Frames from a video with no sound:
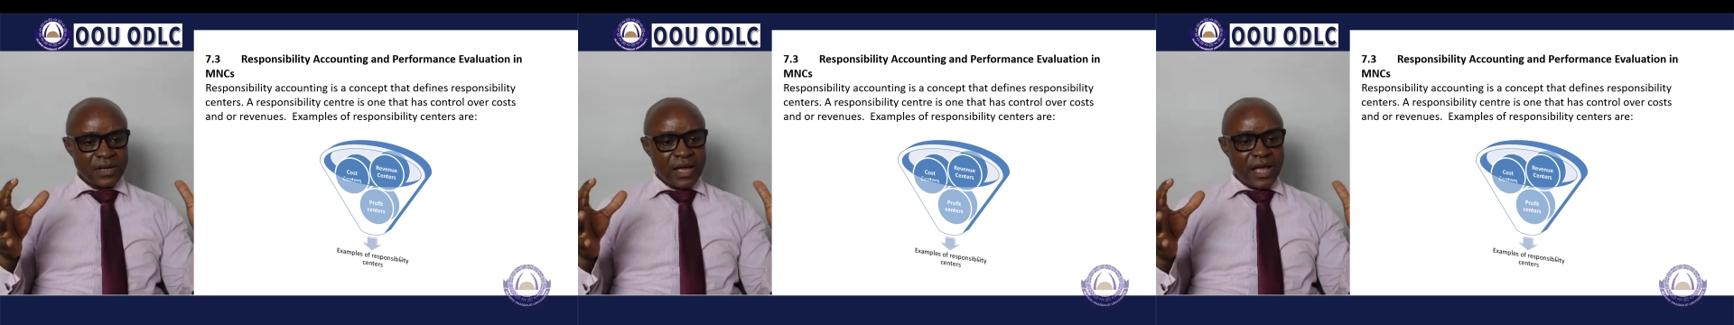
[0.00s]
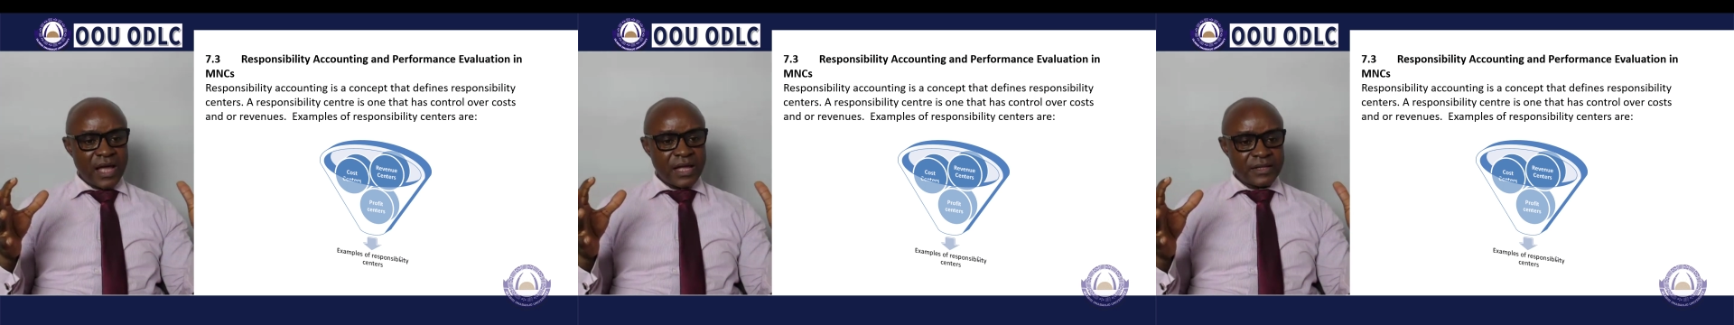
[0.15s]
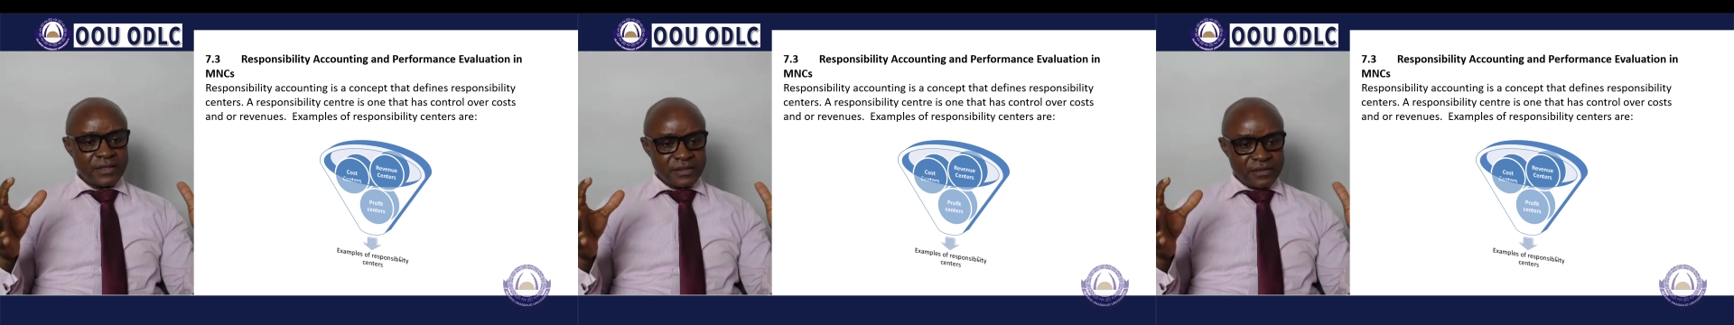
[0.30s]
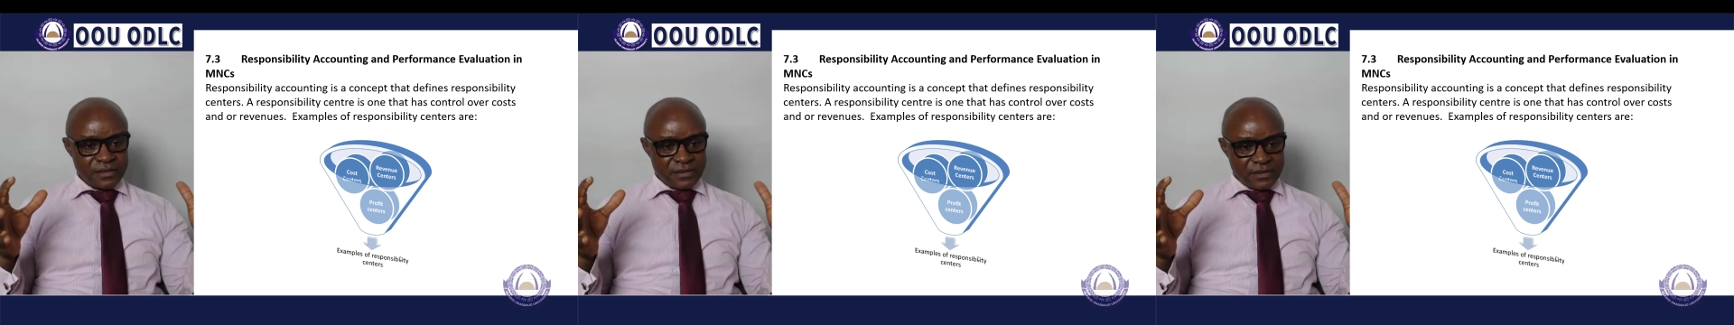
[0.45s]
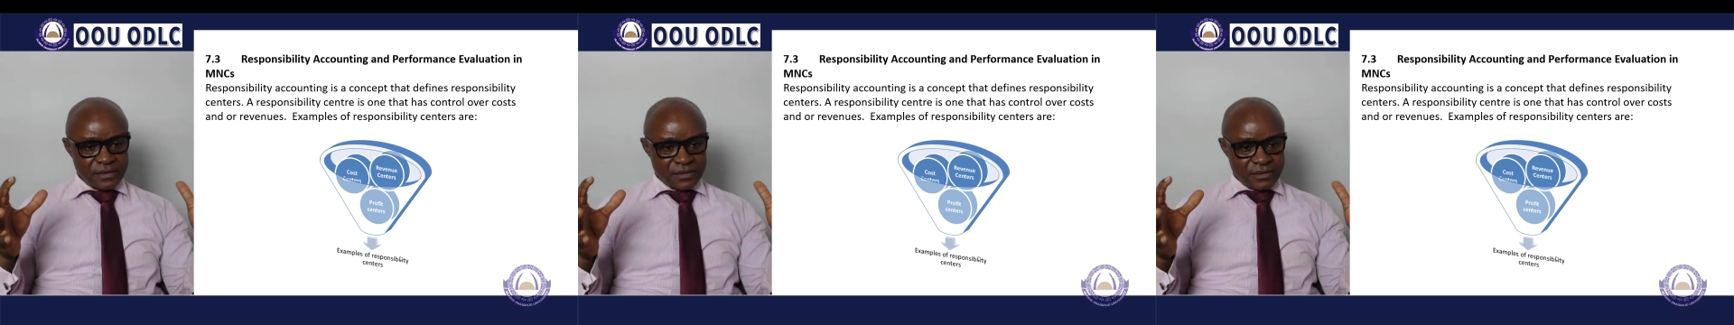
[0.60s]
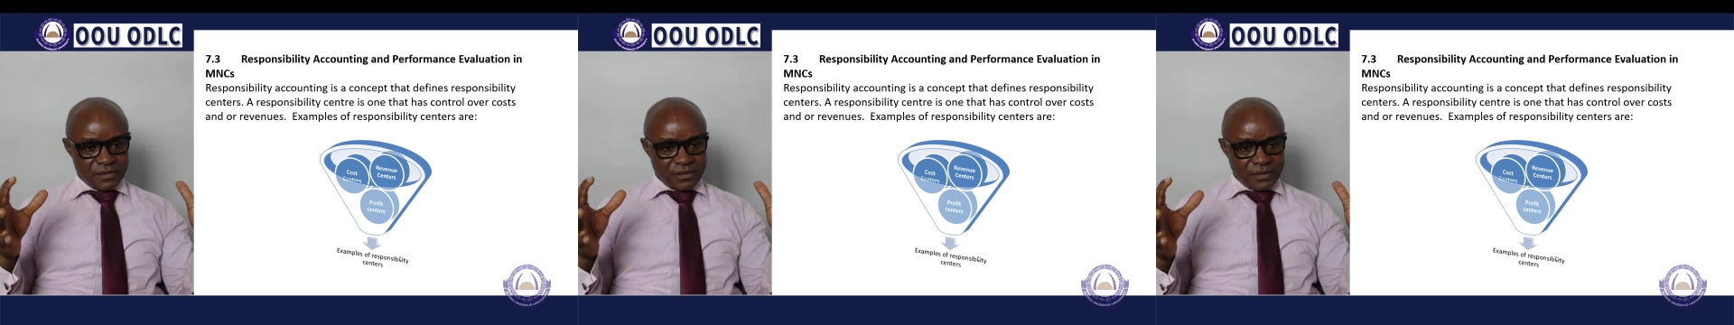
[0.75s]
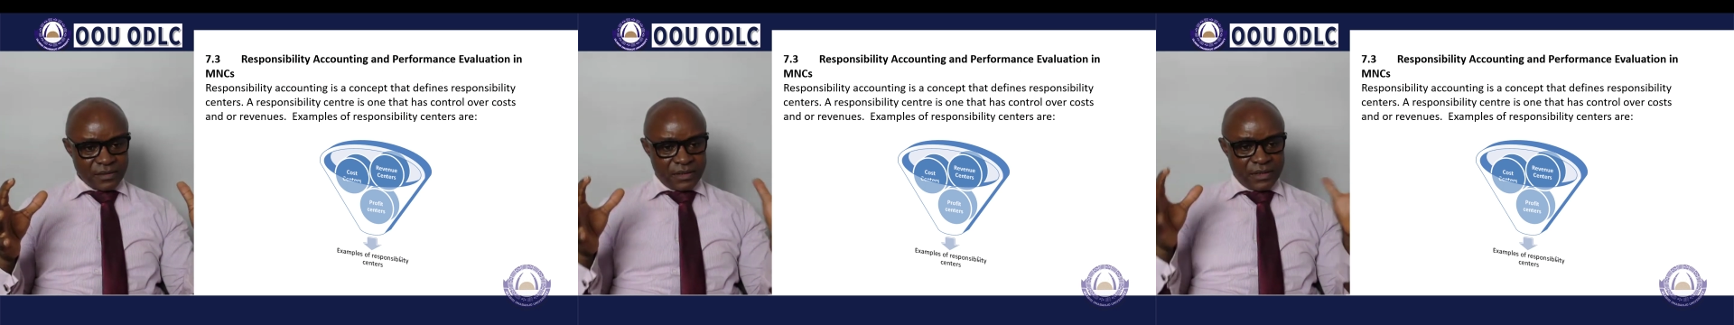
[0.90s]
and
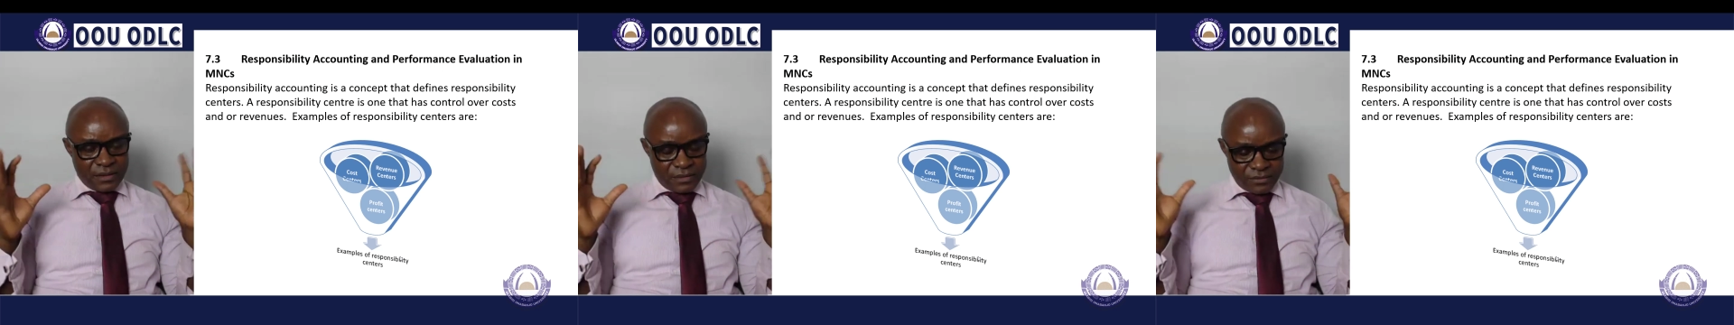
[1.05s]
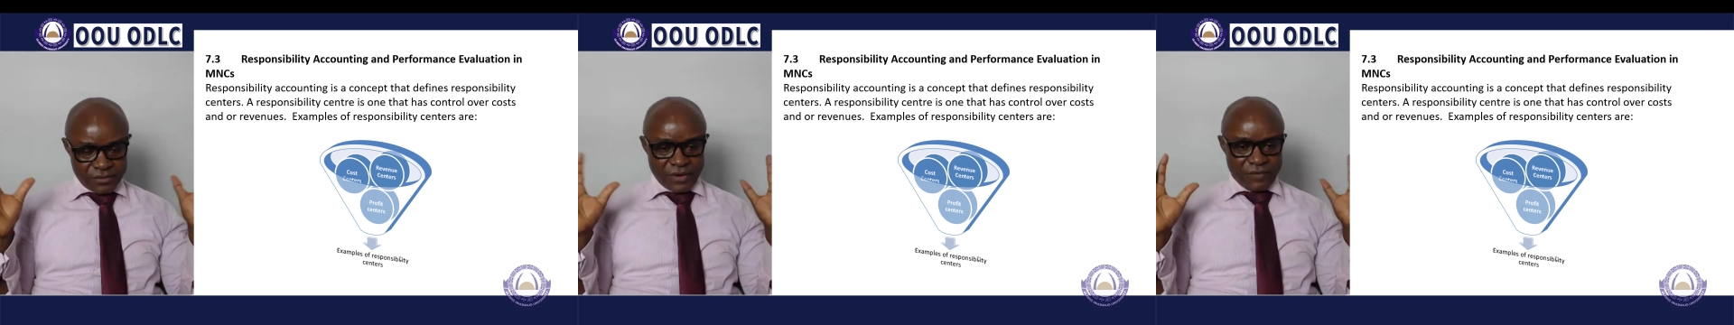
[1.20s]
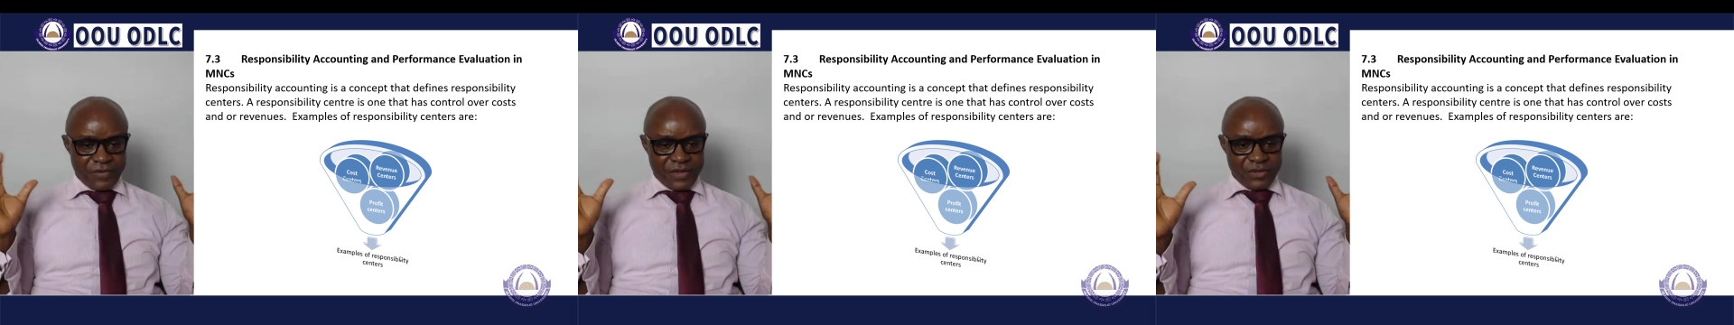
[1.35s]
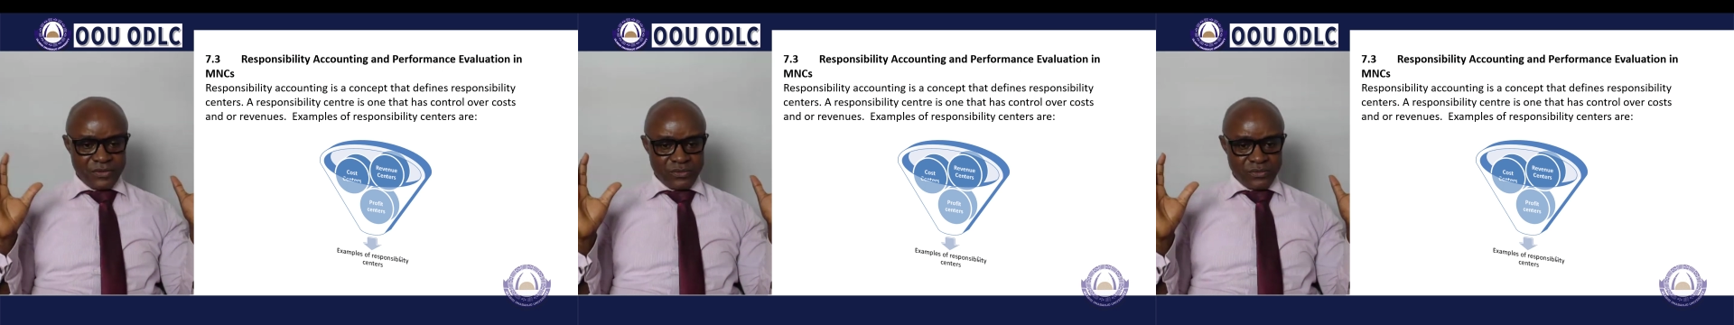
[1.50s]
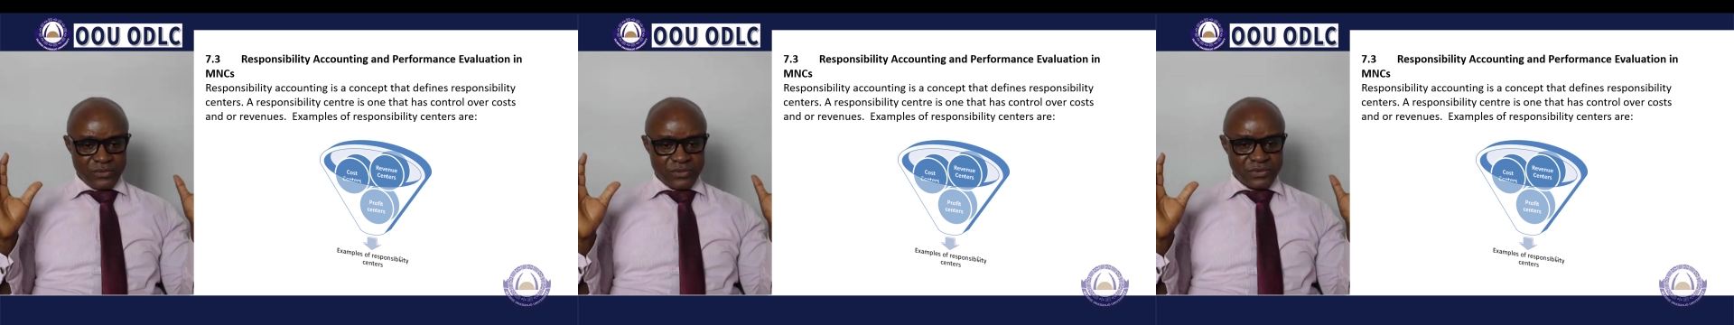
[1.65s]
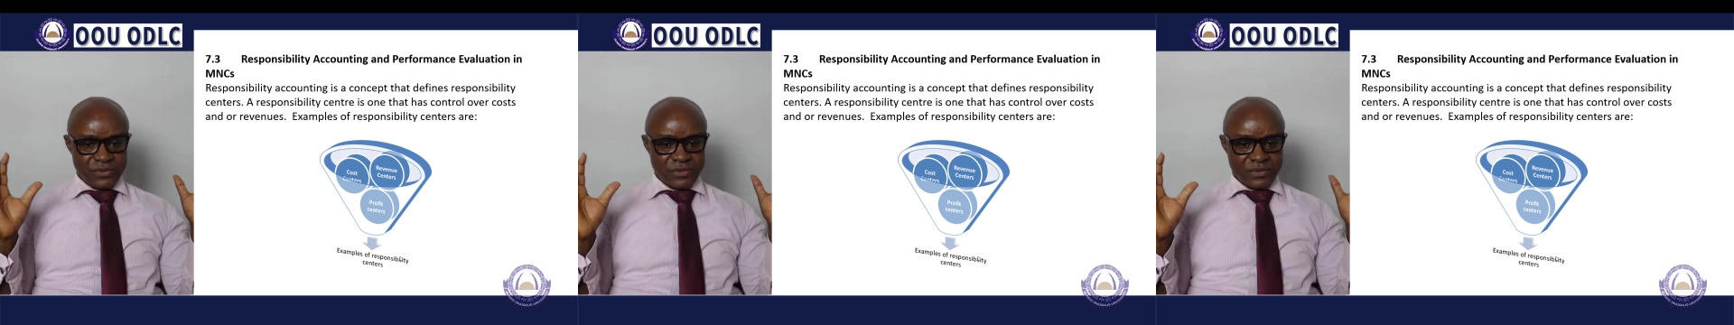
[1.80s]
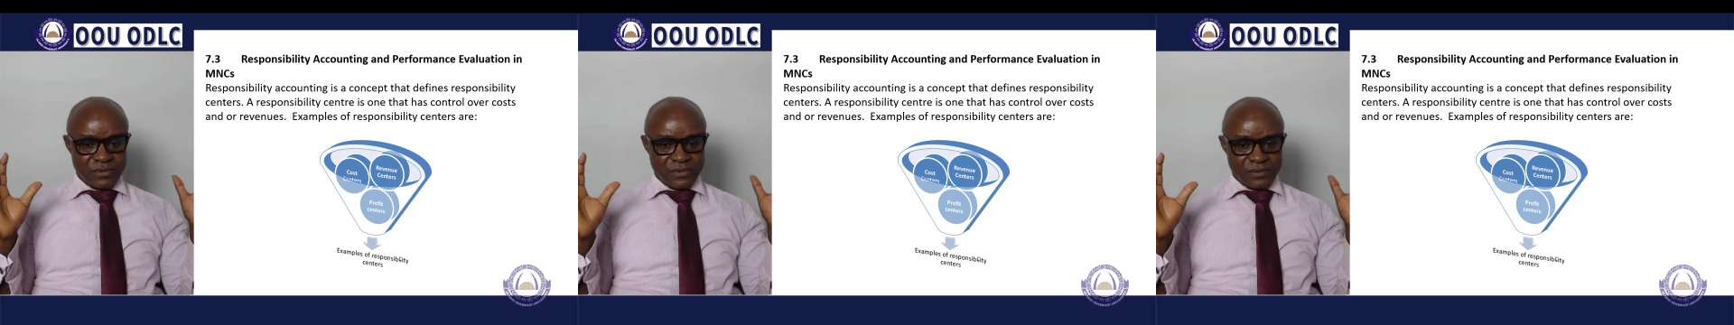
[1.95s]

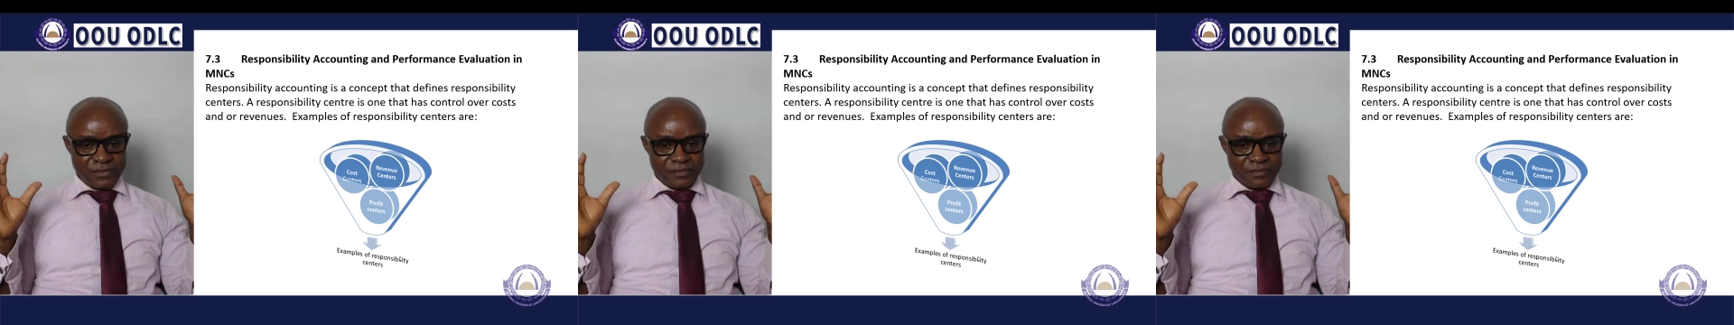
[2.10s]
revenues.